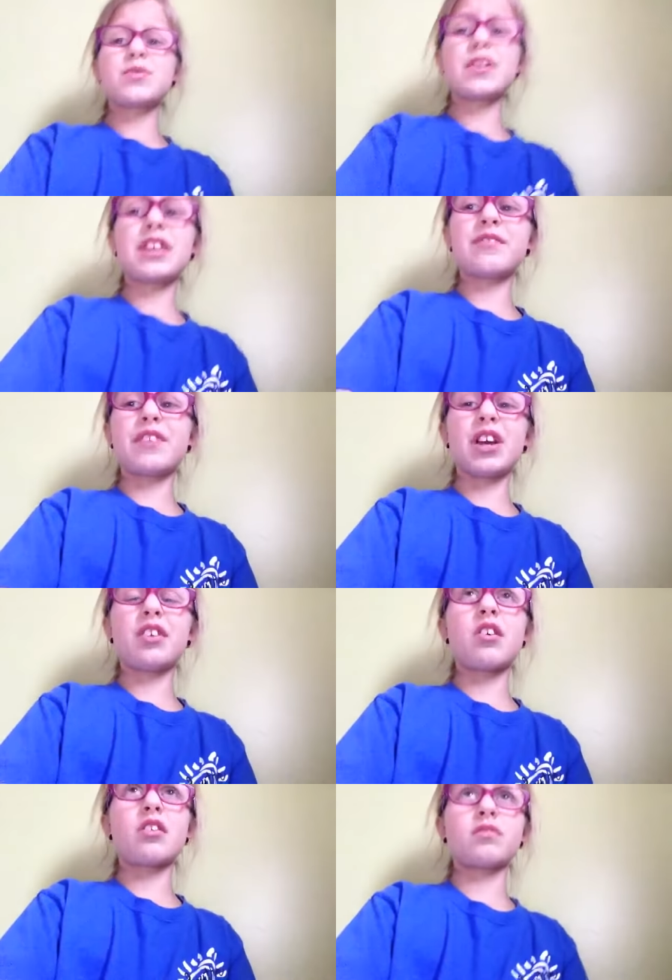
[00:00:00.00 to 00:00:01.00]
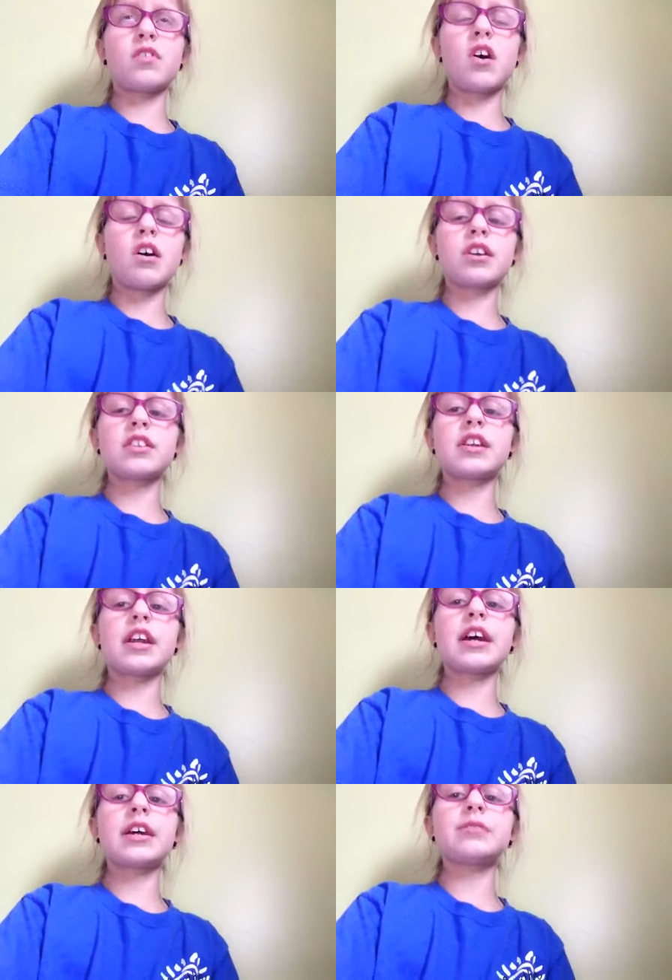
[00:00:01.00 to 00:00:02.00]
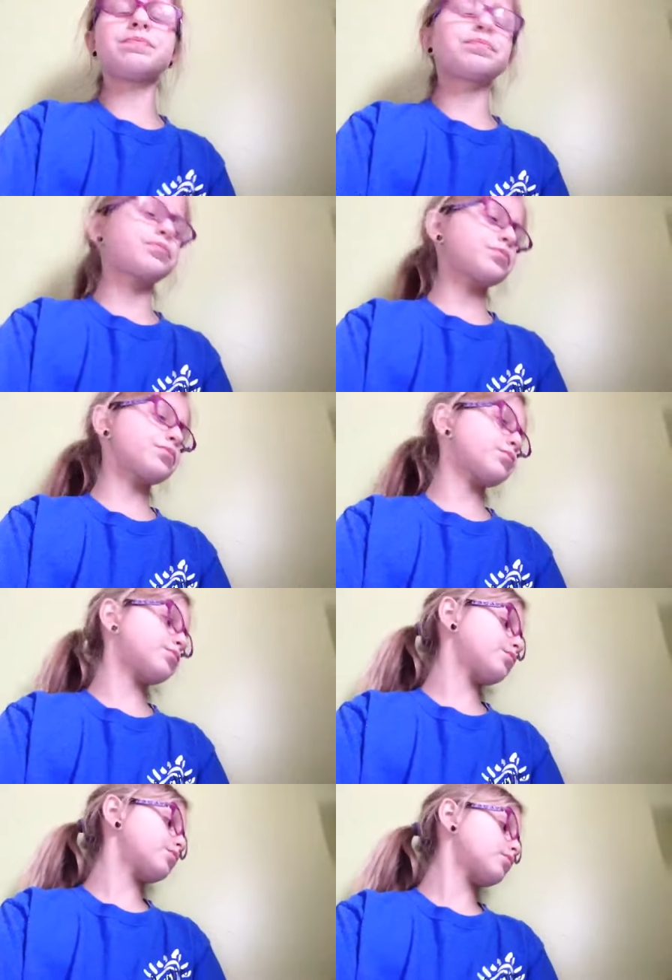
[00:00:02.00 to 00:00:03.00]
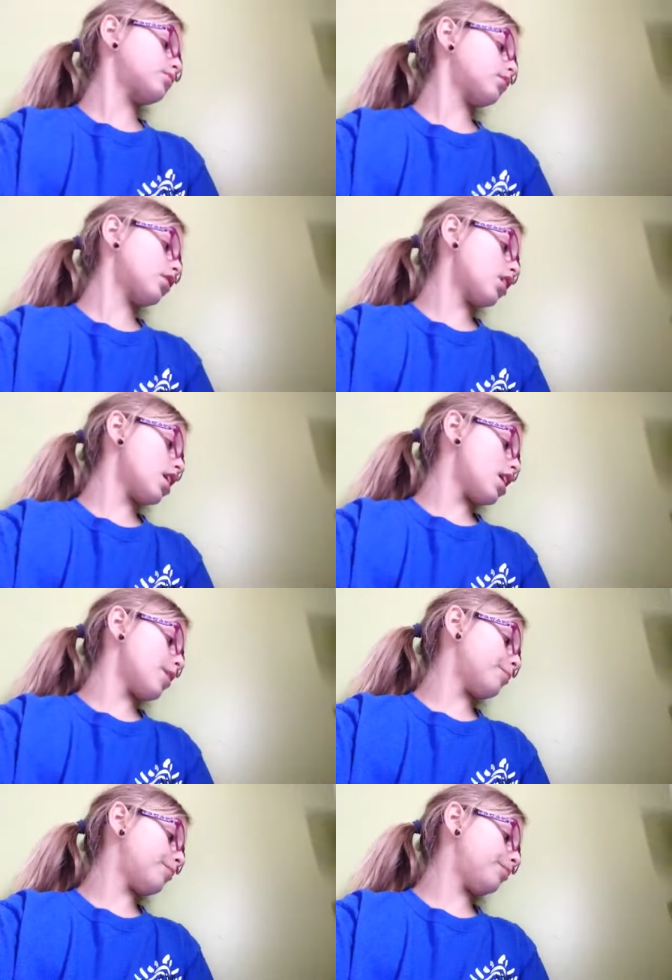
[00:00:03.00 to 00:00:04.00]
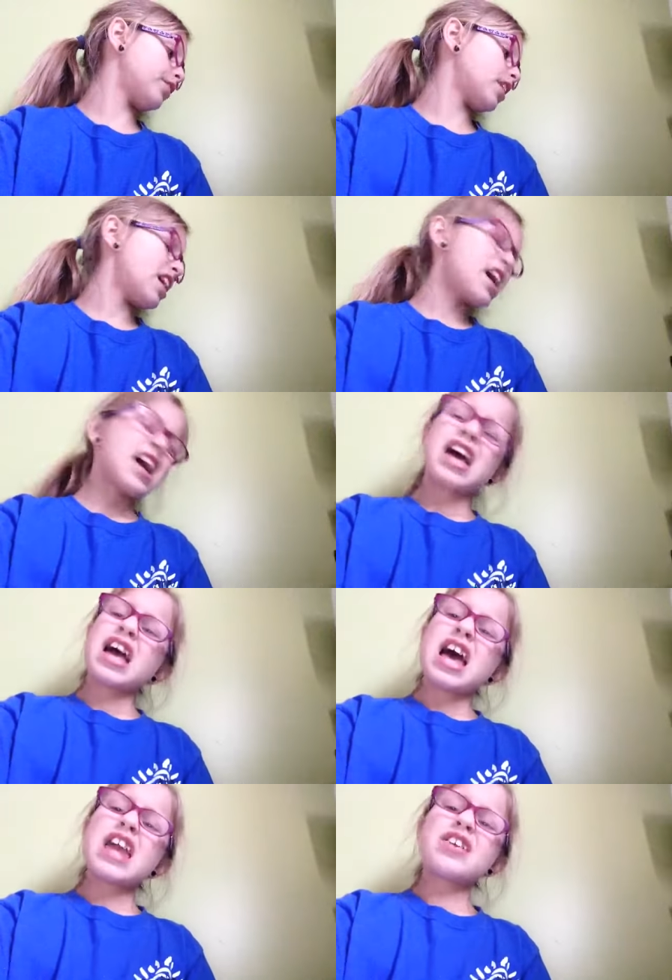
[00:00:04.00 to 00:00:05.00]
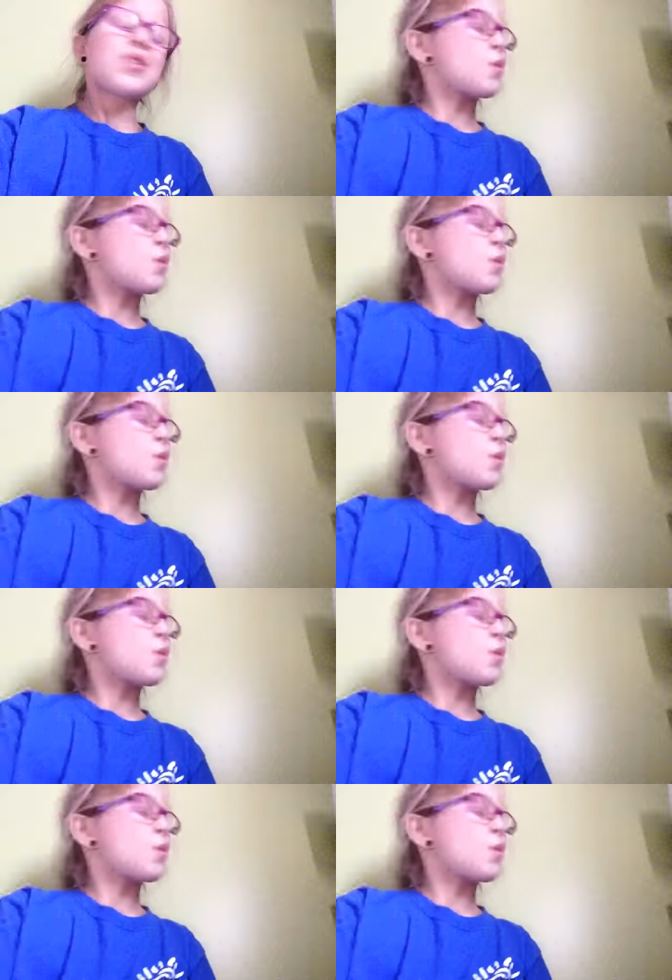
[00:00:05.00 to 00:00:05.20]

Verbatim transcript: doing a very long vlog today. Um, I don't know